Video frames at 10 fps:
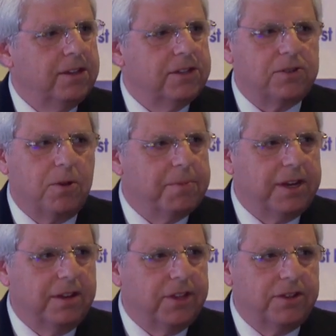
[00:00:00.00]
So
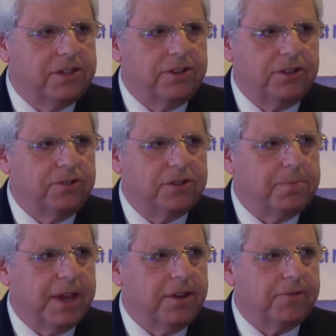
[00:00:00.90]
many of these issues
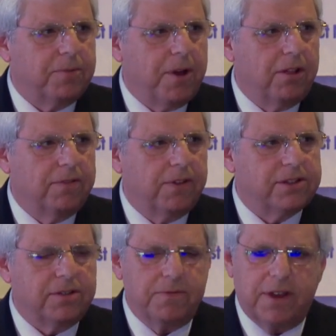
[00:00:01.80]
demand from all of
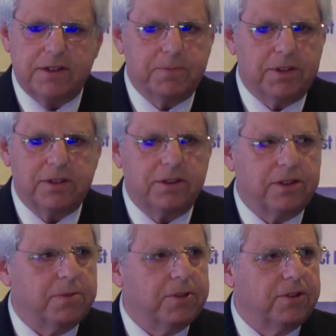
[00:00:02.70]
us investments in
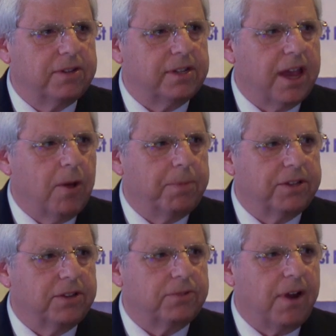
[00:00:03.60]
community, helping
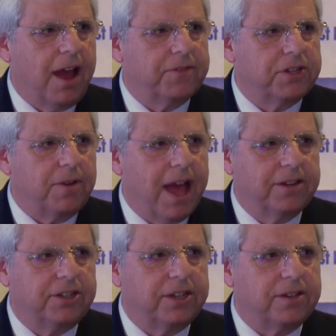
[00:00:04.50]
to drive
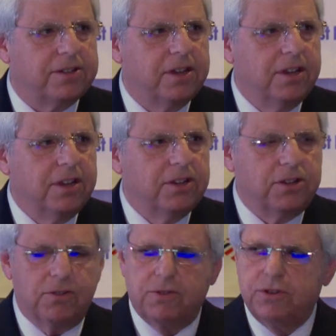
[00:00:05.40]
strategies
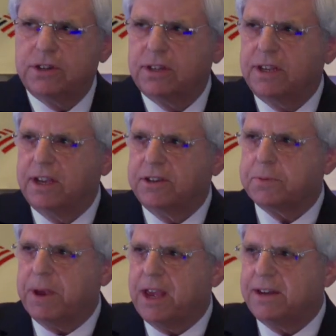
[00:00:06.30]
to urgently
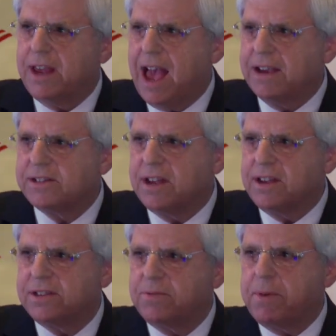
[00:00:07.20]
expand
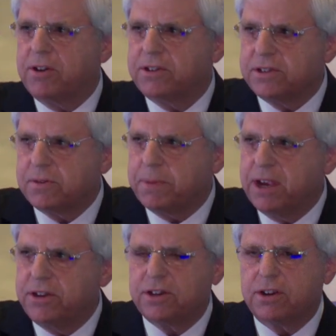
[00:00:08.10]
access and
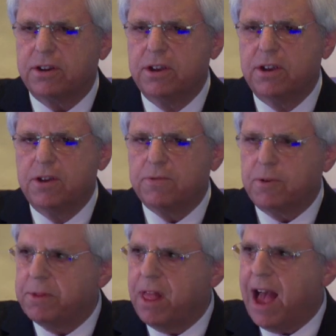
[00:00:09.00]
participation for
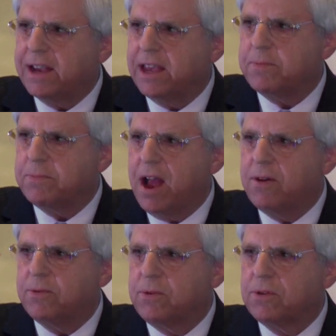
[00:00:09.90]
Black and
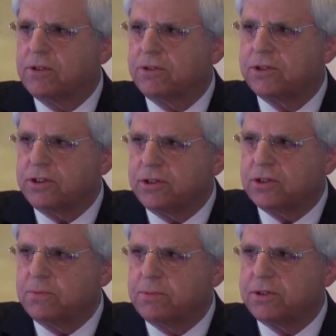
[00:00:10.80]
brown workers,
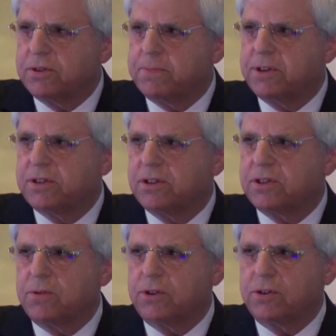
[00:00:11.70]
consumers, and
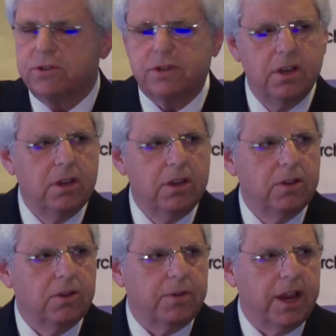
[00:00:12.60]
business owners,
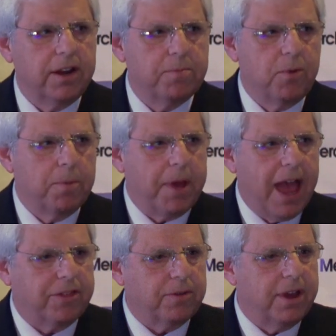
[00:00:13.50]
creating more
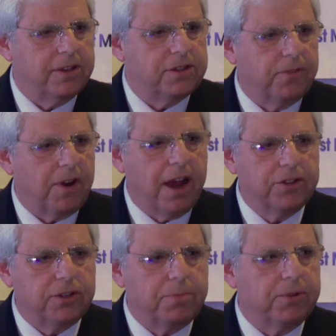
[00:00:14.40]
pathways for
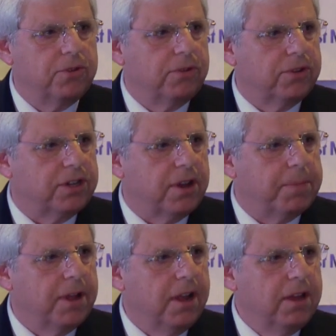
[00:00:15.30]

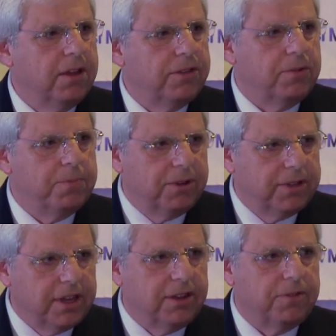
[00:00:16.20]
entrepreneurship through
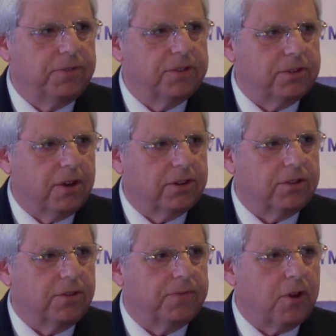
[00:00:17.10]
building
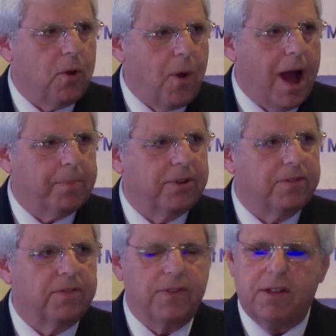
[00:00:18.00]
infrastructure for
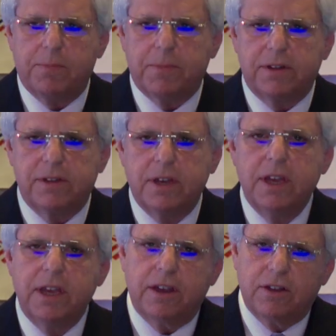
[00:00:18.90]
cooperative development,
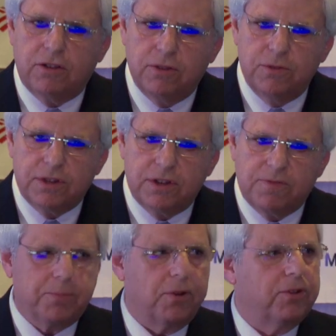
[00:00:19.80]

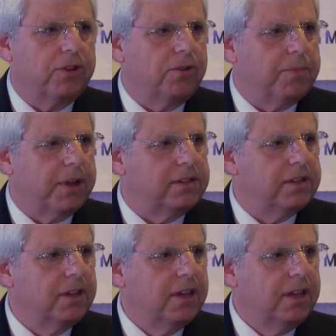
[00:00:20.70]
inclusive procurement,
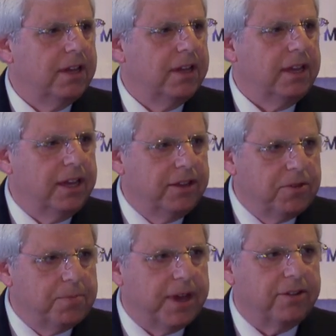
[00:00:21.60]

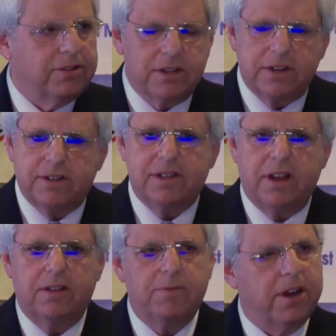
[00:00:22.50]
incubators, and
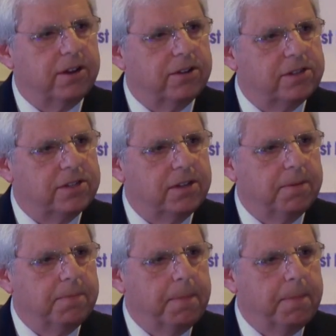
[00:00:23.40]
accelerators.